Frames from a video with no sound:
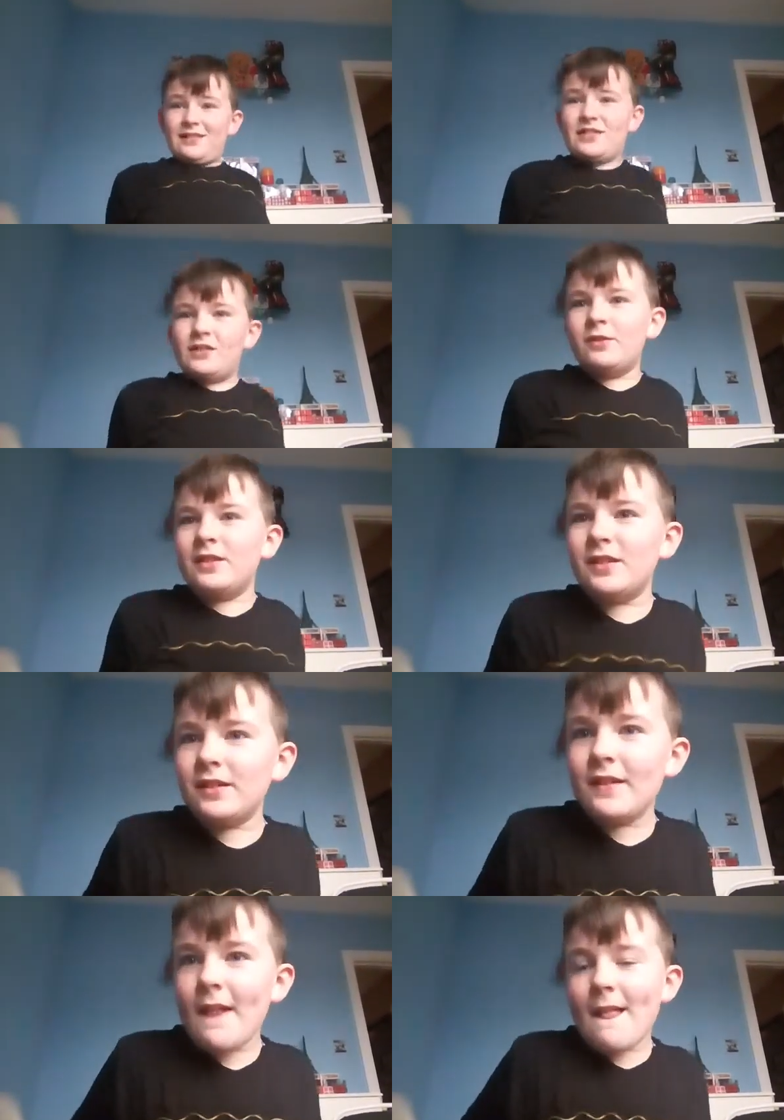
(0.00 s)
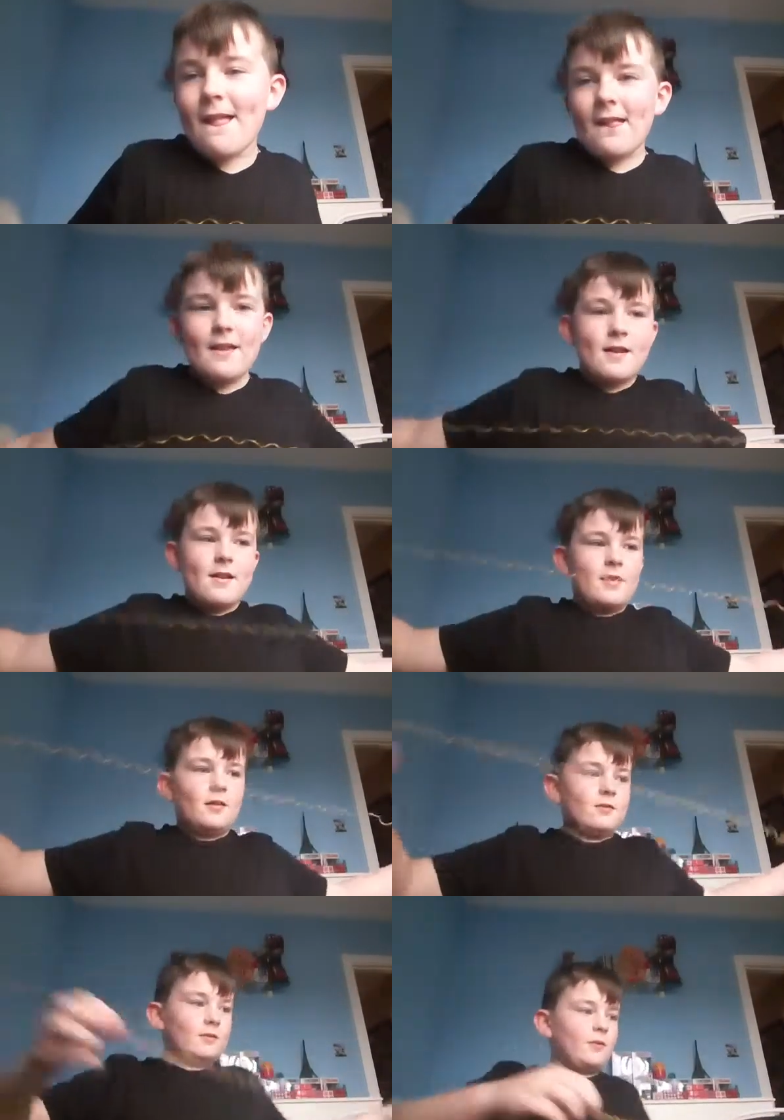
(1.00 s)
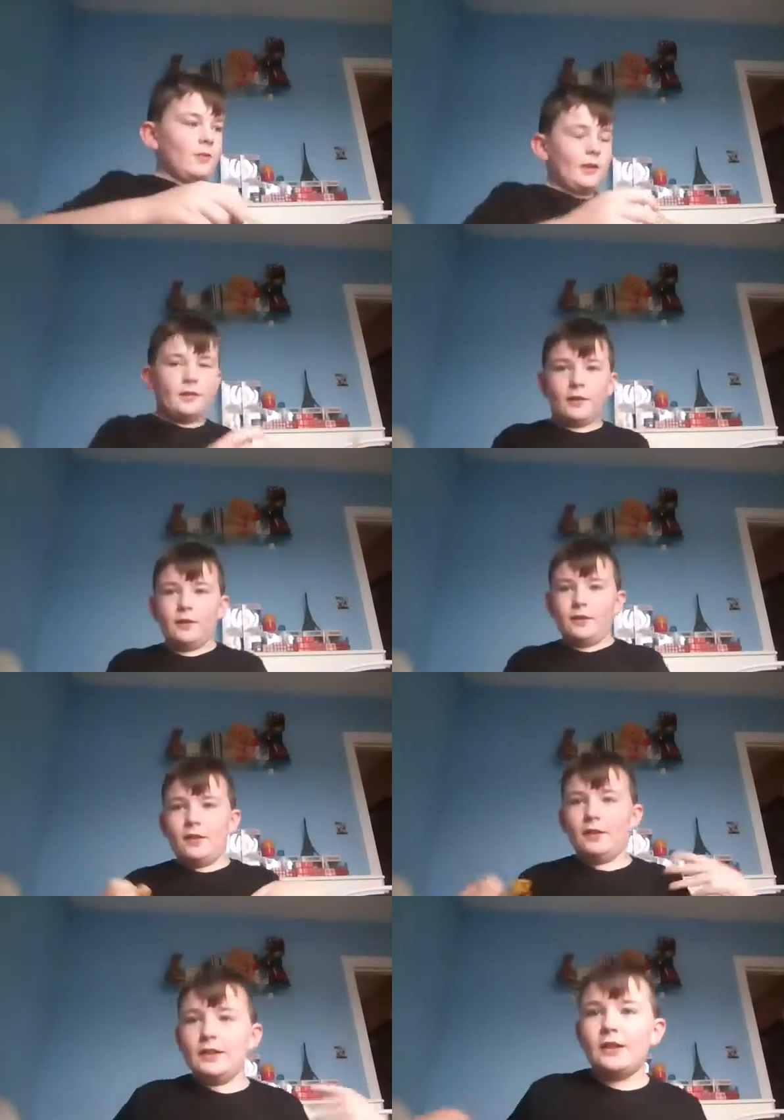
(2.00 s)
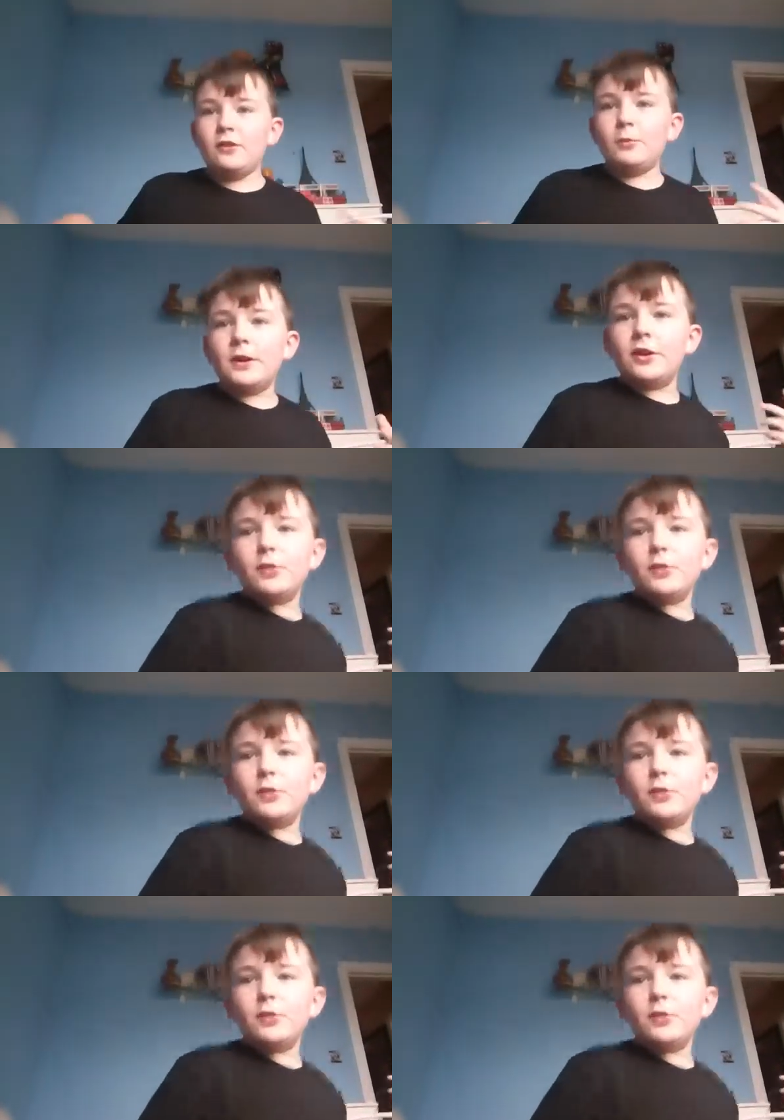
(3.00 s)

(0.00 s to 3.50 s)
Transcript: let's do it. No, like I need it to be a